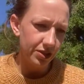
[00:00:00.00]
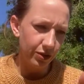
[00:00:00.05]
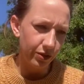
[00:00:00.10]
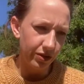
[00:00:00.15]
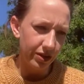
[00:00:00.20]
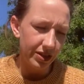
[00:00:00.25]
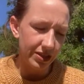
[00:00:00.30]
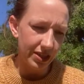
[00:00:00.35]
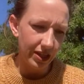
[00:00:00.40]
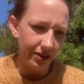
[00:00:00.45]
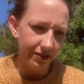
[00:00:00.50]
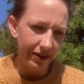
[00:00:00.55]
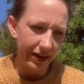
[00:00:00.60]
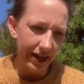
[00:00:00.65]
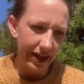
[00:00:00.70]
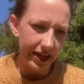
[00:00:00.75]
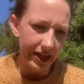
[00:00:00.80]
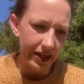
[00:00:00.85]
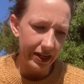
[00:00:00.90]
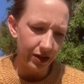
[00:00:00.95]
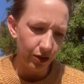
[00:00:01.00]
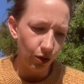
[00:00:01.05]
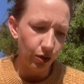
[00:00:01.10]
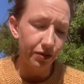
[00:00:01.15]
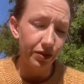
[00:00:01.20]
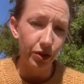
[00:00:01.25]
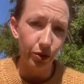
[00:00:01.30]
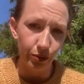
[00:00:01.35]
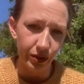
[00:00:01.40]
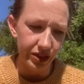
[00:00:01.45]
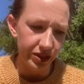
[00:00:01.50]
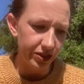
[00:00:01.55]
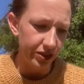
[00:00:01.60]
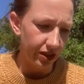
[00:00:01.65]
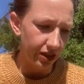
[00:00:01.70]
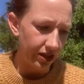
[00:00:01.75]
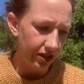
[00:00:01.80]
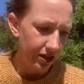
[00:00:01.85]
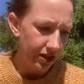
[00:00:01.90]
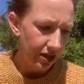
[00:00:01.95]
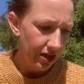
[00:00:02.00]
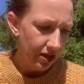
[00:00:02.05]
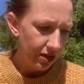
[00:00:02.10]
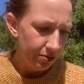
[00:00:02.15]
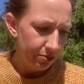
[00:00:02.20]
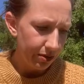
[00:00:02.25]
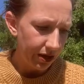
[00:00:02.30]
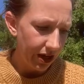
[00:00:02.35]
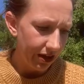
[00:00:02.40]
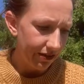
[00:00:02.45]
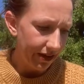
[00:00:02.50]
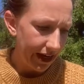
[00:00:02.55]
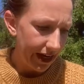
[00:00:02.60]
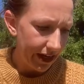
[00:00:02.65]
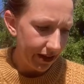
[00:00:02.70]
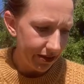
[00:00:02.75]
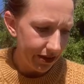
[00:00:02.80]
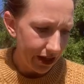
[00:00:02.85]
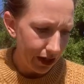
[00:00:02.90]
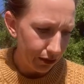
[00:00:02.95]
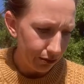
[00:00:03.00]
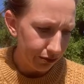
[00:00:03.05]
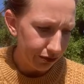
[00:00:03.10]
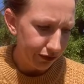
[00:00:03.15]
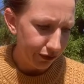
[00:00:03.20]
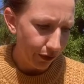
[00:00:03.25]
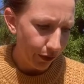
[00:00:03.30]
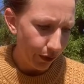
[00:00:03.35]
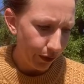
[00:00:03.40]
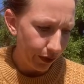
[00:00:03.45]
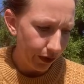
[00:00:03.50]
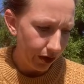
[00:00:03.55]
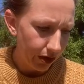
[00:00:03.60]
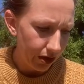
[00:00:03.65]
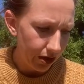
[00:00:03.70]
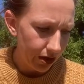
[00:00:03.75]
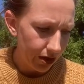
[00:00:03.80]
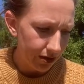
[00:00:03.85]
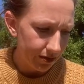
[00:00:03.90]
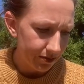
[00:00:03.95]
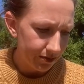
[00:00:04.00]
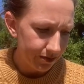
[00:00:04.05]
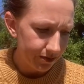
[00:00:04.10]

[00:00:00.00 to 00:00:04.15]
So these I've had over the winter, but I've had them for